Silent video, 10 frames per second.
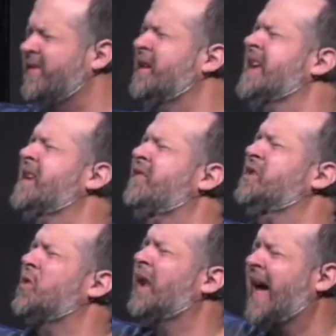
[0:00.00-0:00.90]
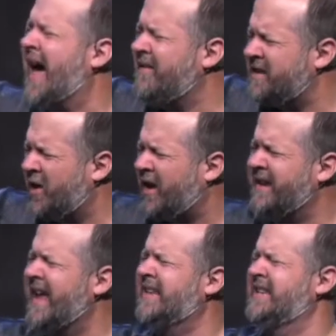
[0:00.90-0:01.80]
the individual lives that are
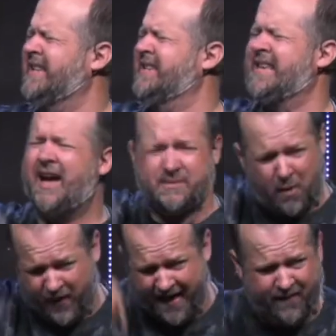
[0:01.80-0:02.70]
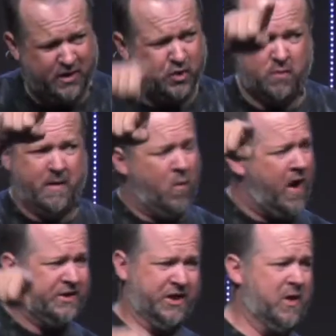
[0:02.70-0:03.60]
connected to this house, both in this room and
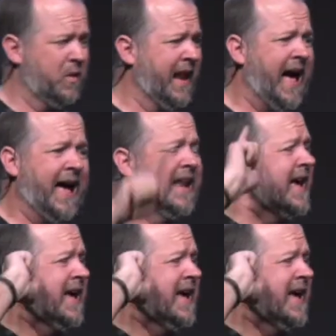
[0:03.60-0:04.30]
watching online,